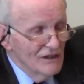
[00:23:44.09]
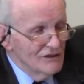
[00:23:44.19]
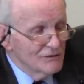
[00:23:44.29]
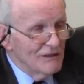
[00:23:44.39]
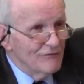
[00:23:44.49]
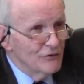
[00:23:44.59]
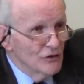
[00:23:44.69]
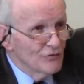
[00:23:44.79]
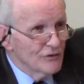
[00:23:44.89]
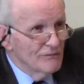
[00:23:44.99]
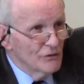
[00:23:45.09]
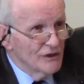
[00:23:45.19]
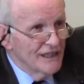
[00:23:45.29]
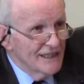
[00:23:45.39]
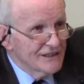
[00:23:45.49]
spent fuel from a
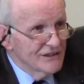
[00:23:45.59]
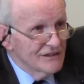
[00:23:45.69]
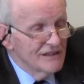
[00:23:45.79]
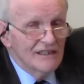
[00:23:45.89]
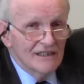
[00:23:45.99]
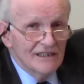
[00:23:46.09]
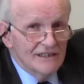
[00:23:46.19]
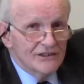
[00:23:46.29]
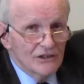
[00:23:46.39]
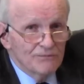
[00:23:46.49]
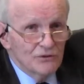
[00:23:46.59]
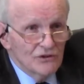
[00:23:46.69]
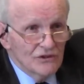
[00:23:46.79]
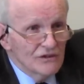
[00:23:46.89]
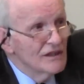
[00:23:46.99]
reactor into the
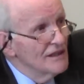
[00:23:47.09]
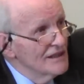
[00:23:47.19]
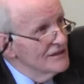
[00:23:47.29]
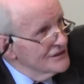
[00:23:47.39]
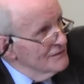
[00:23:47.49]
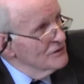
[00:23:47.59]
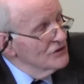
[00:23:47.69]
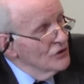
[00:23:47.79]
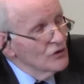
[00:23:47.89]
pool, some